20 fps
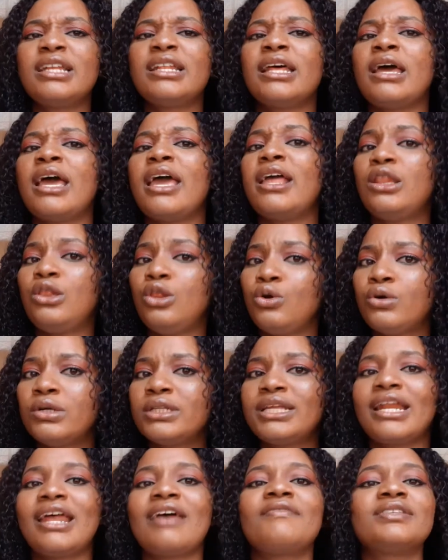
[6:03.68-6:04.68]
there alone,
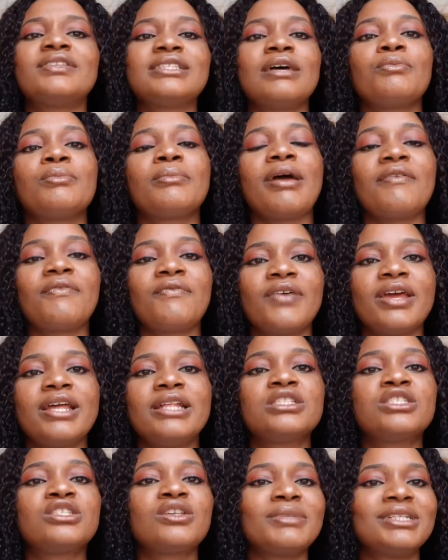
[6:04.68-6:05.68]
then I visited with my
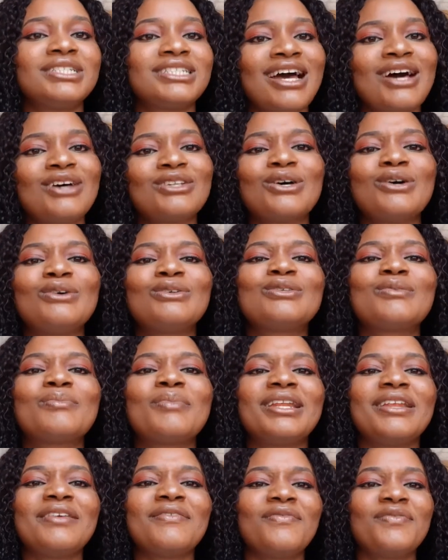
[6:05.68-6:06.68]
friends. So my child also
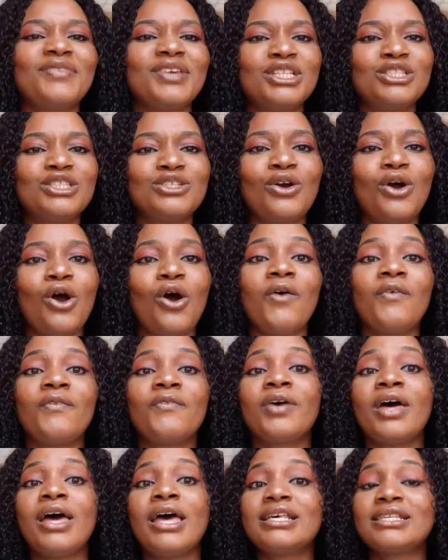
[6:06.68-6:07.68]
made a video of
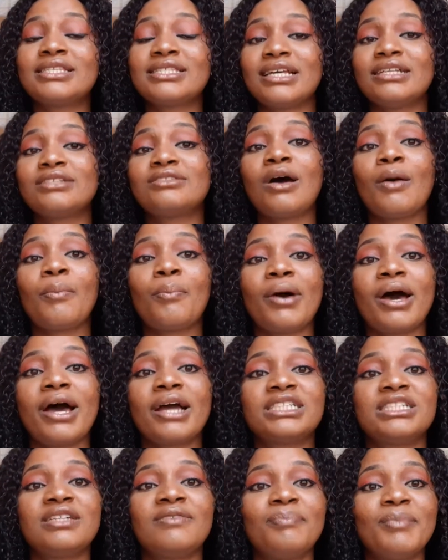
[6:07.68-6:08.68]
Central Park.
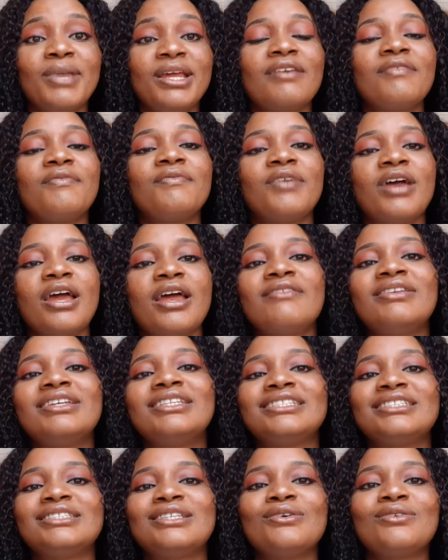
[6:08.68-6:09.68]
She made a very
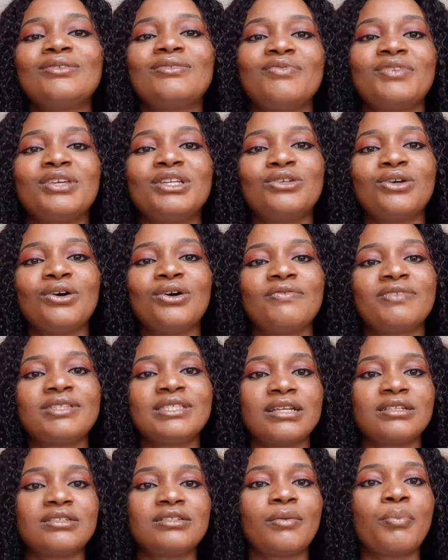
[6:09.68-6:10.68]
detailed video of
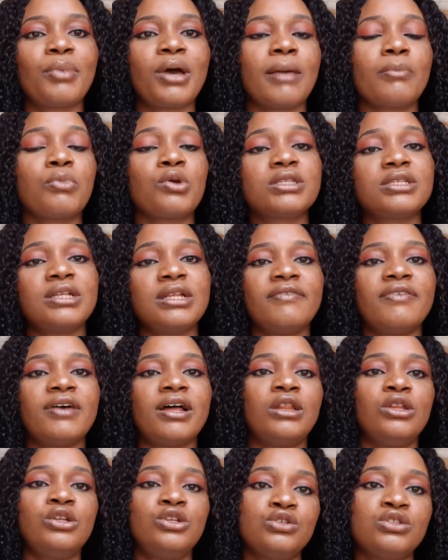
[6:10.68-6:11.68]
Central Park. I'm going to leave
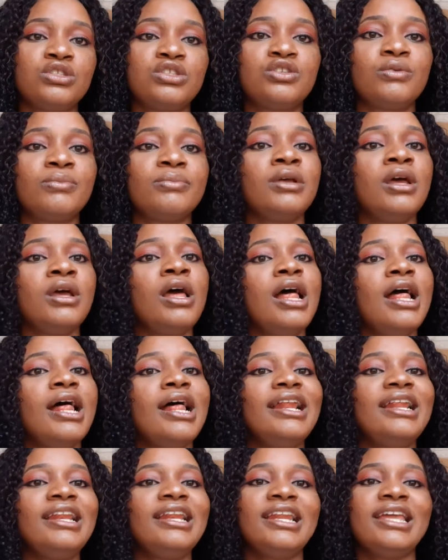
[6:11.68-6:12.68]
her YouTube
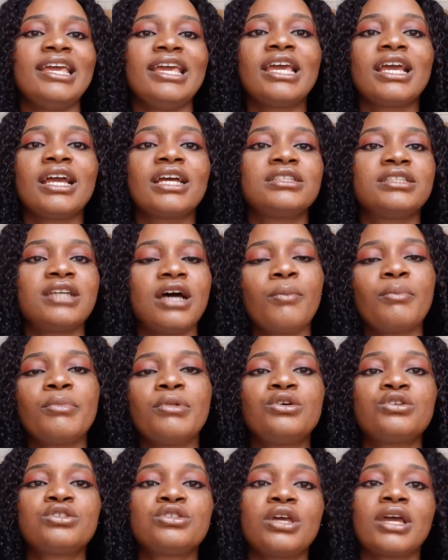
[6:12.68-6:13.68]
link down
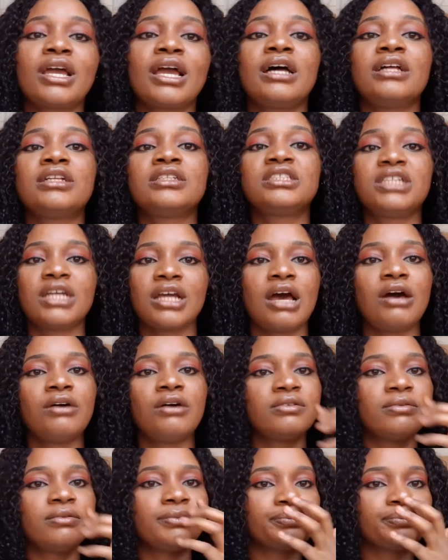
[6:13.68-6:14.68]
below so you can check out the